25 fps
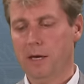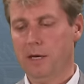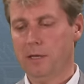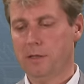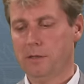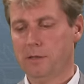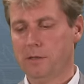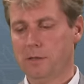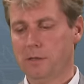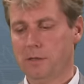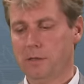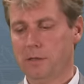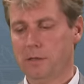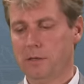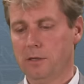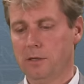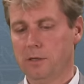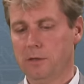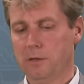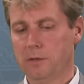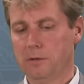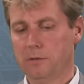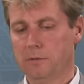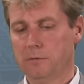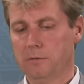its
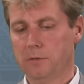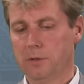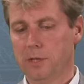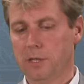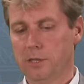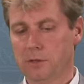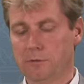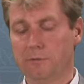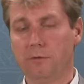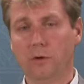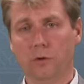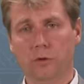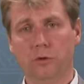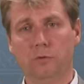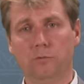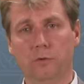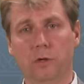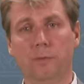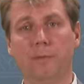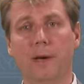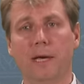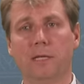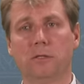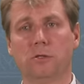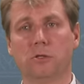volume
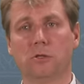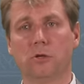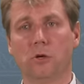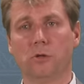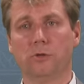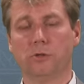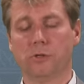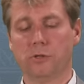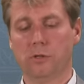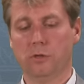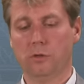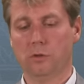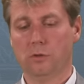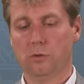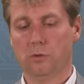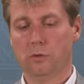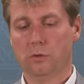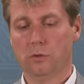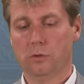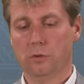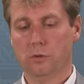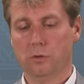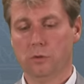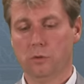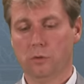remains constant.